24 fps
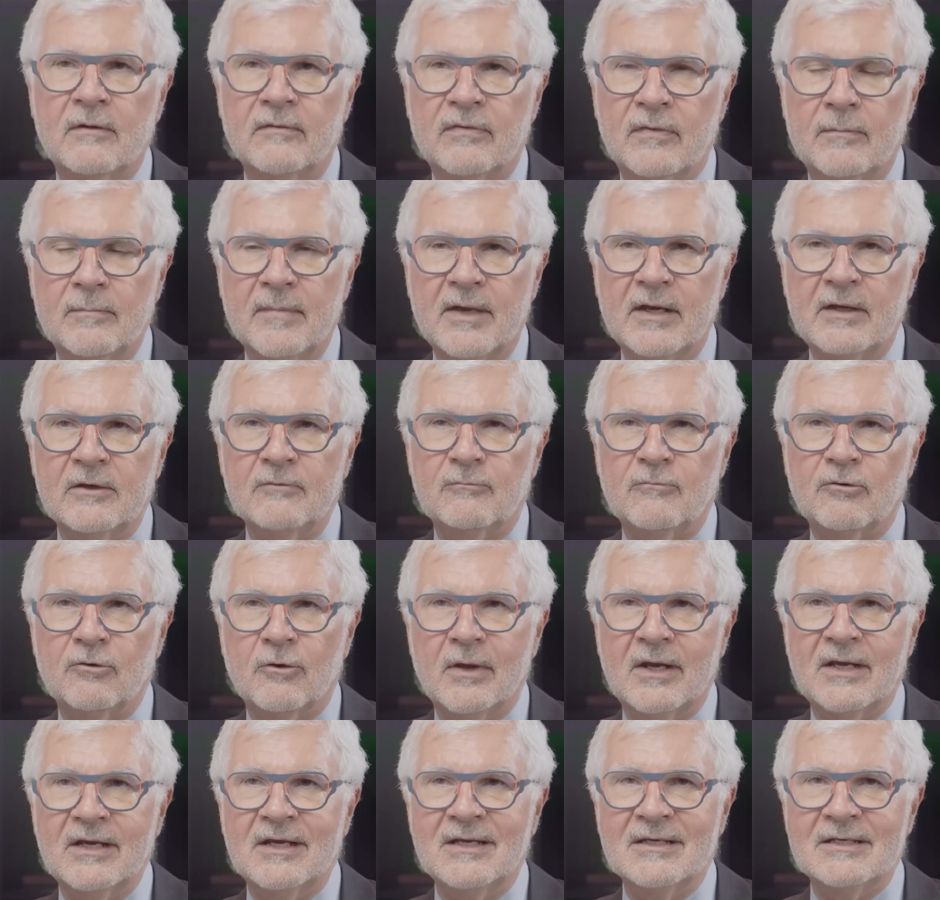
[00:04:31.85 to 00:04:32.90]
of the
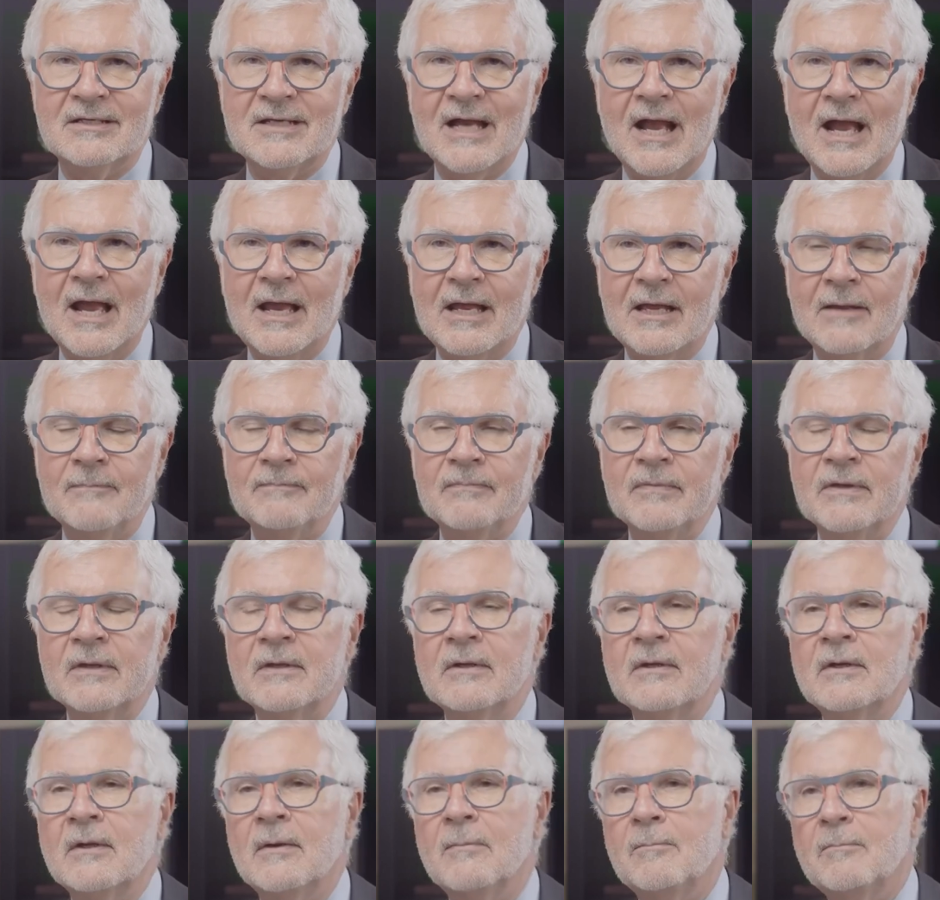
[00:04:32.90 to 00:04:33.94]
Mediterranean diet,
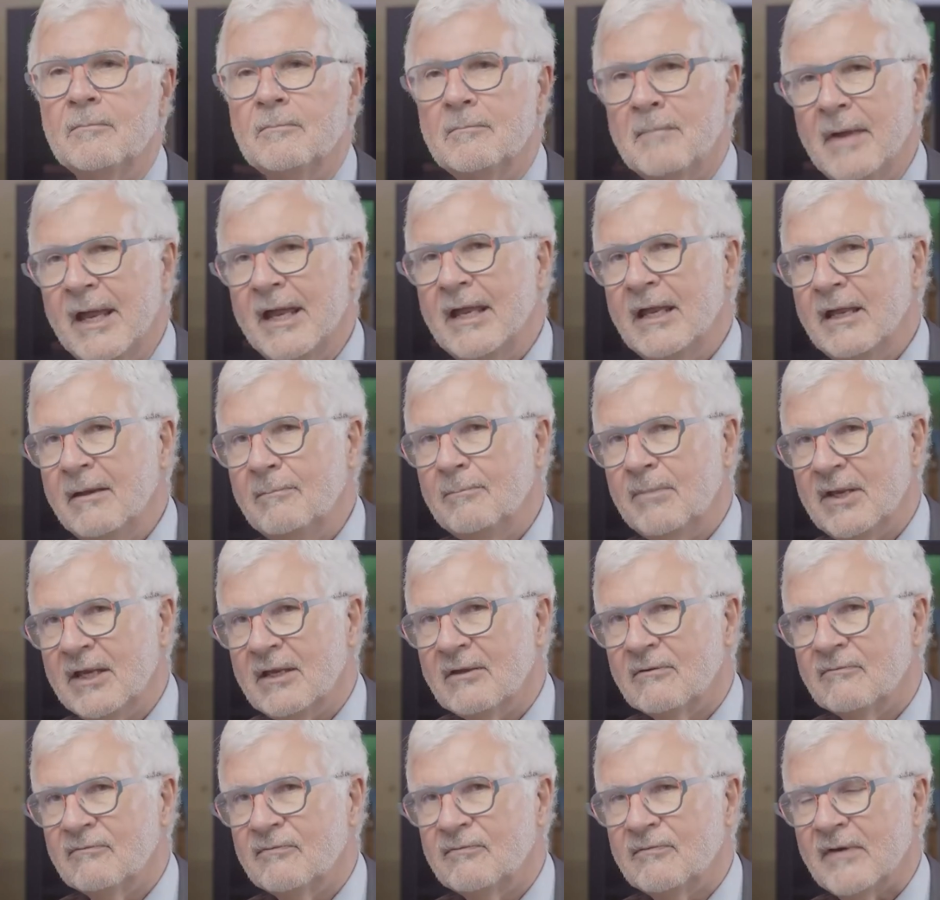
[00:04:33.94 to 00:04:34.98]
may be,
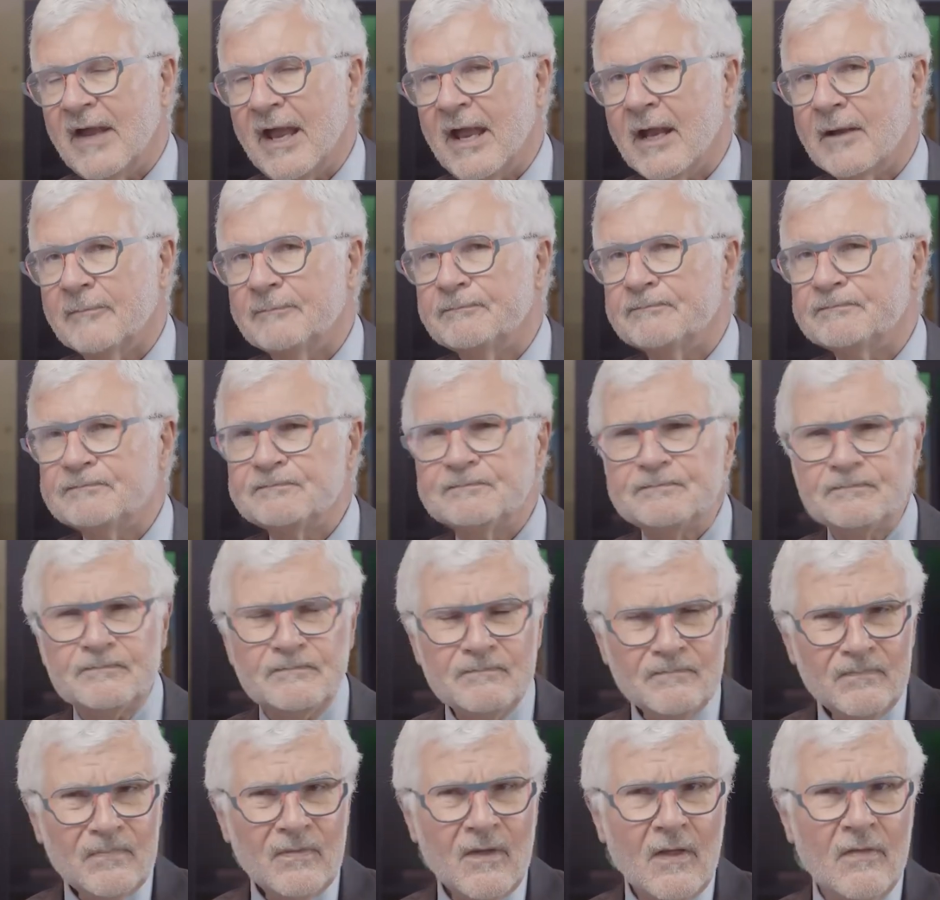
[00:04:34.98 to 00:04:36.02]
in fact,
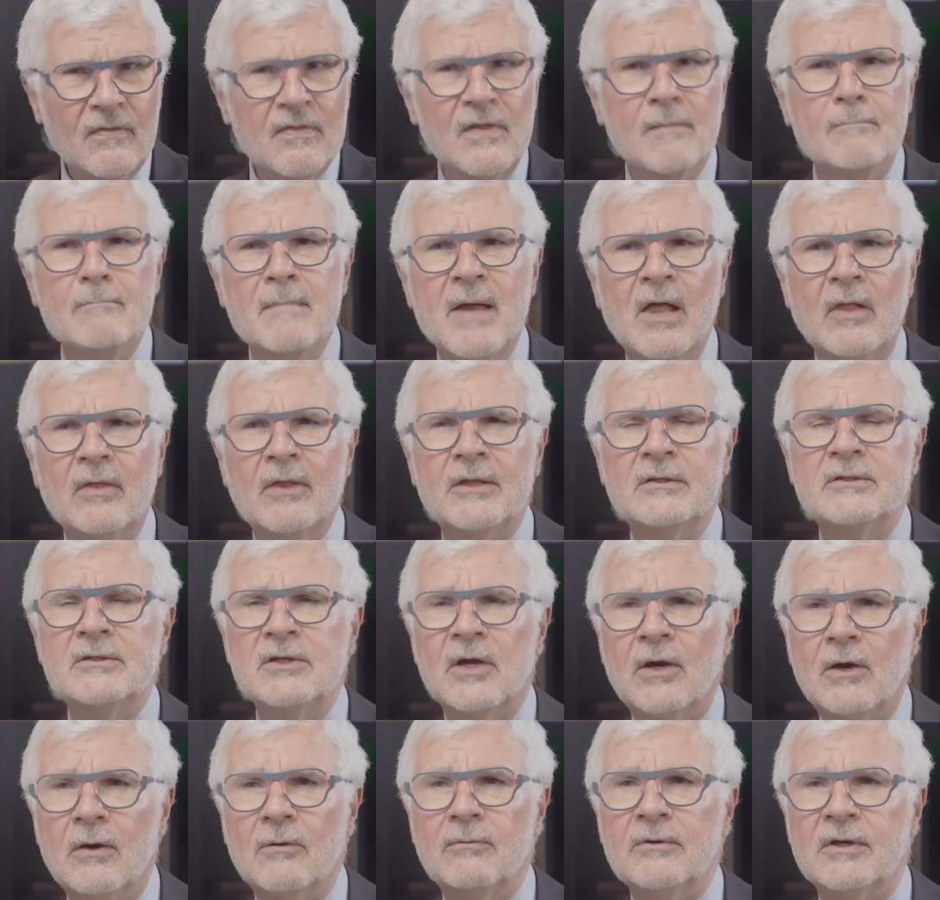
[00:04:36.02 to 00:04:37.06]
the
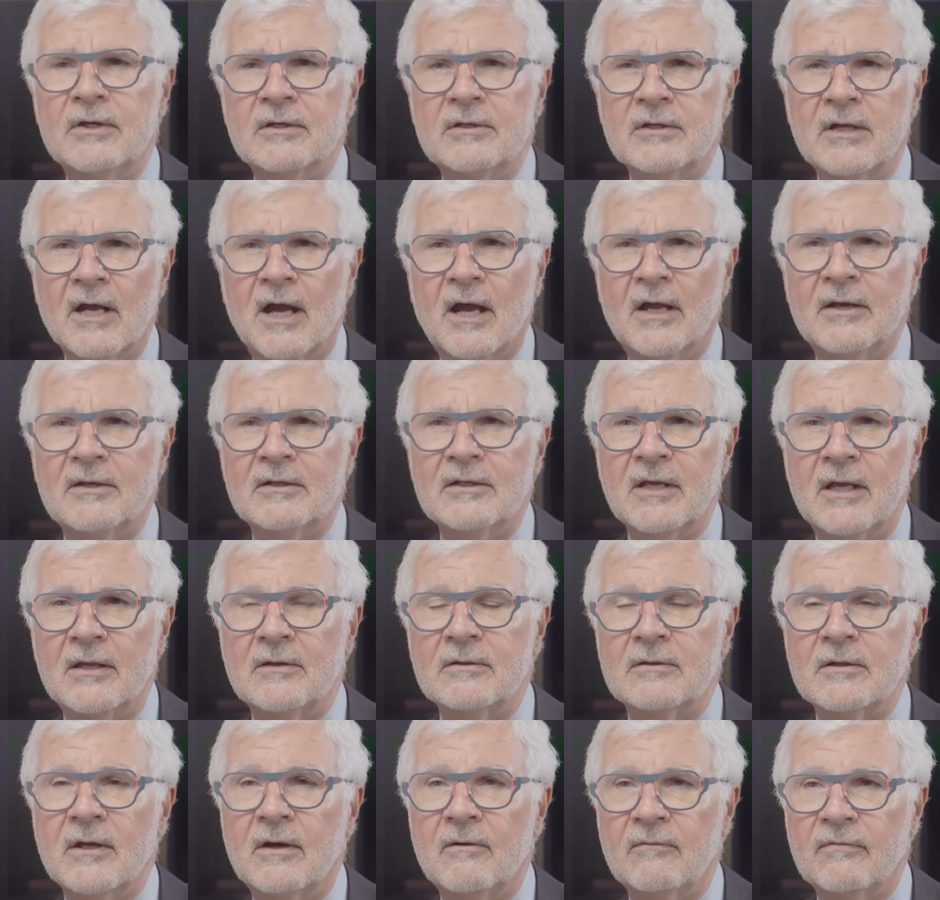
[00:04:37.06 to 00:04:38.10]
melatonin
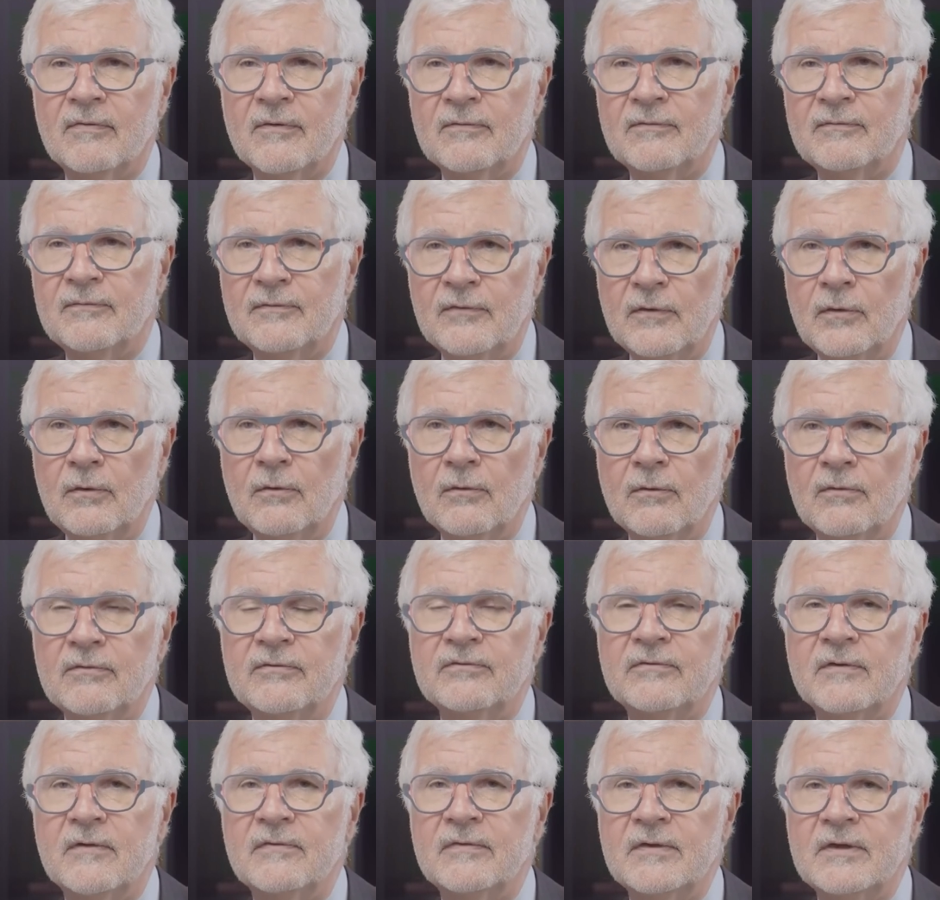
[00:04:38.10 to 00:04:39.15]
content of the
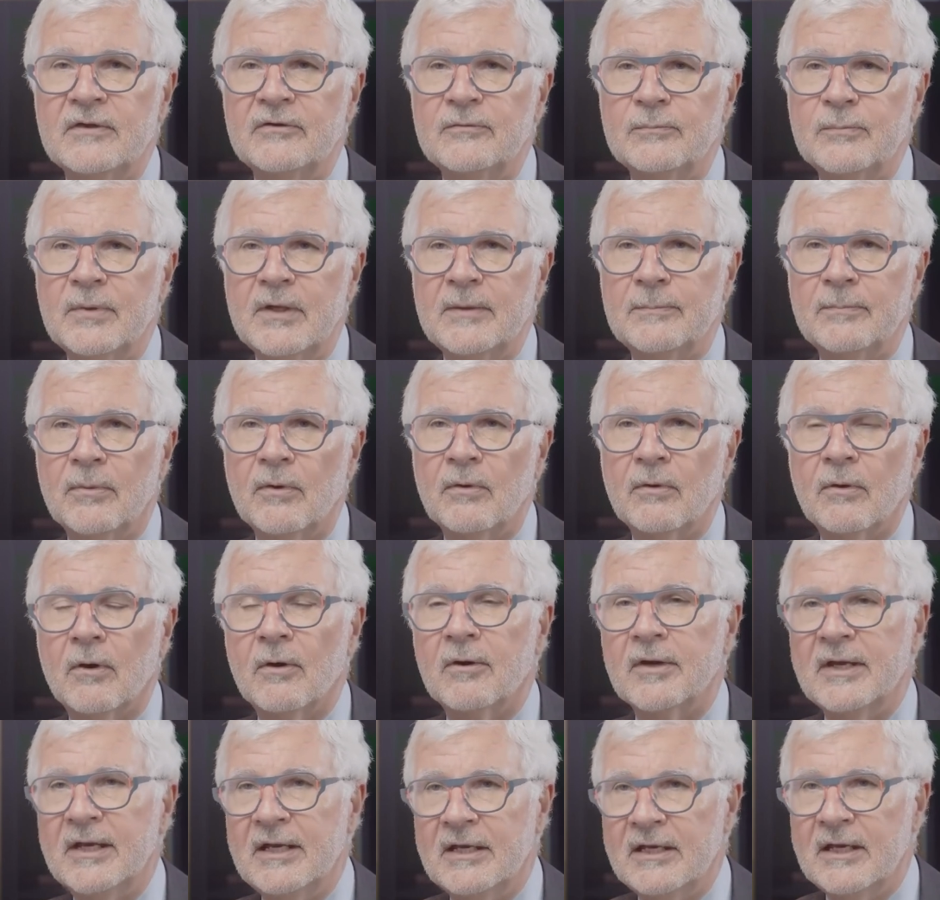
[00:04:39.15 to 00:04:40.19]
foods that these people
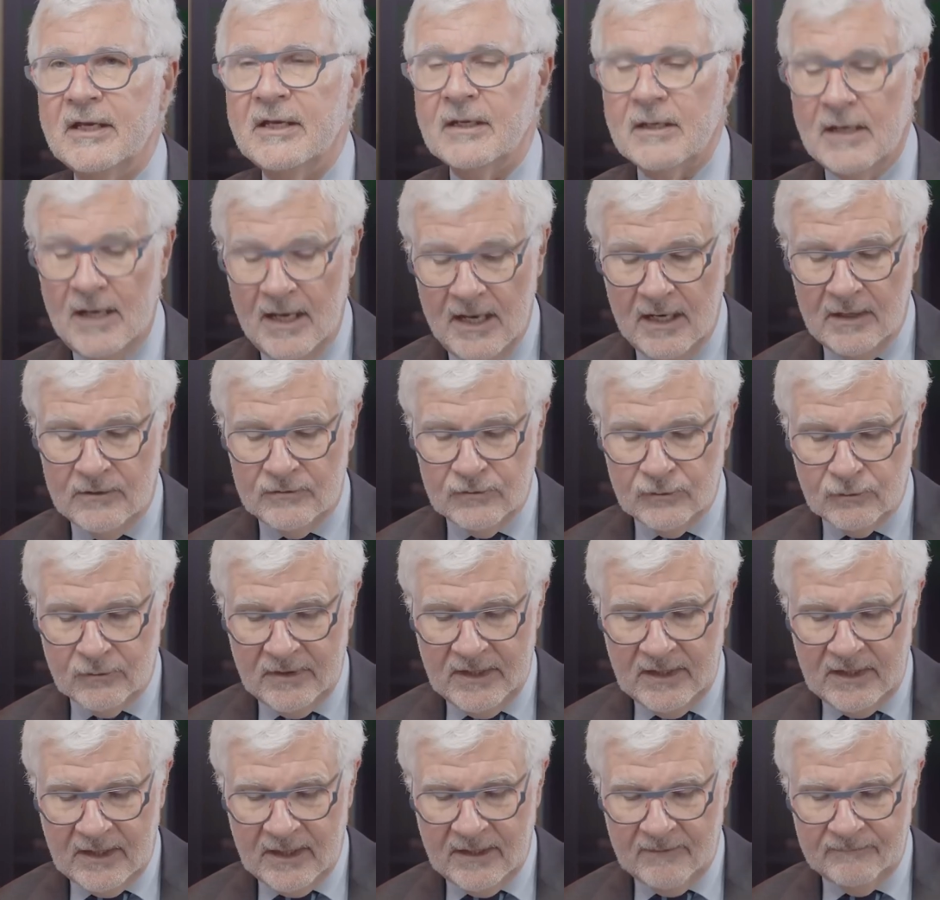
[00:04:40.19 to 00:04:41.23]
are eating and
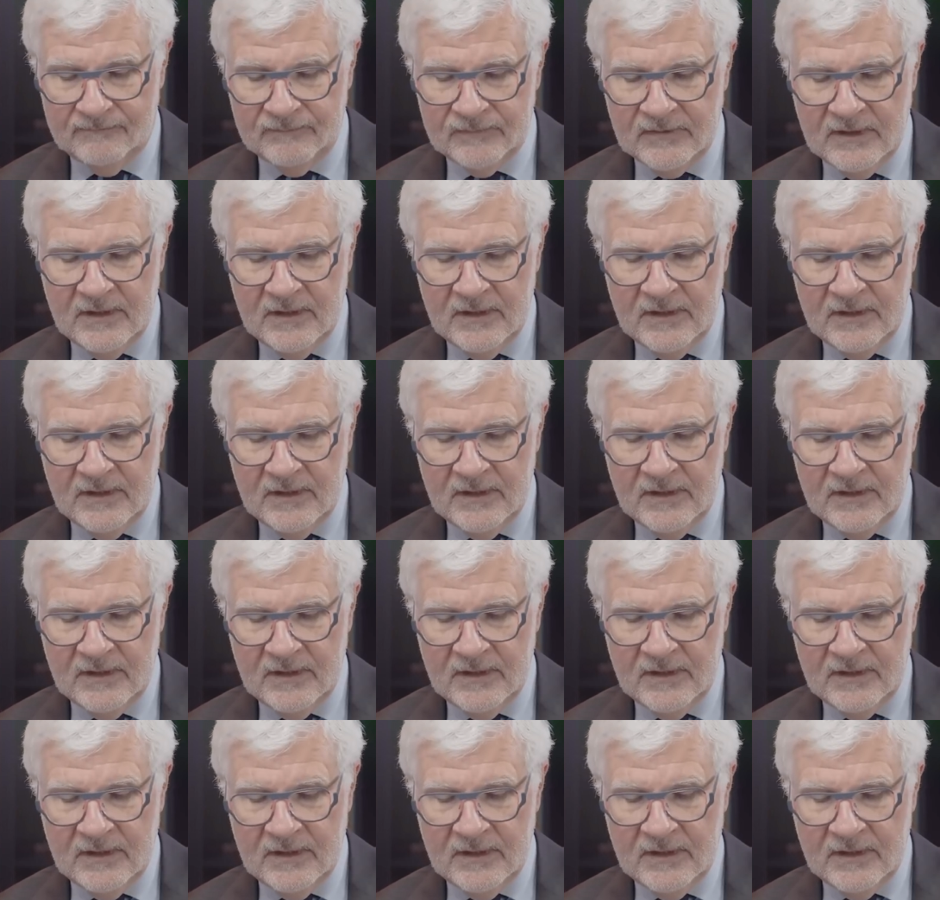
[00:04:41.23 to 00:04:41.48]
drinking.